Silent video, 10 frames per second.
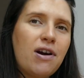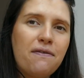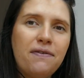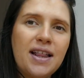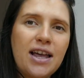I
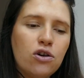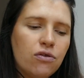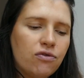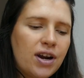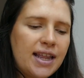feel like you're
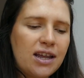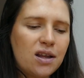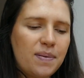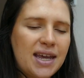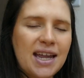really going
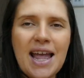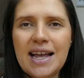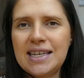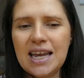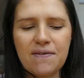to be
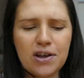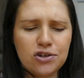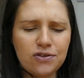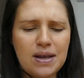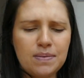connecting in that
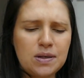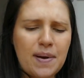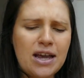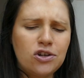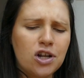dream space.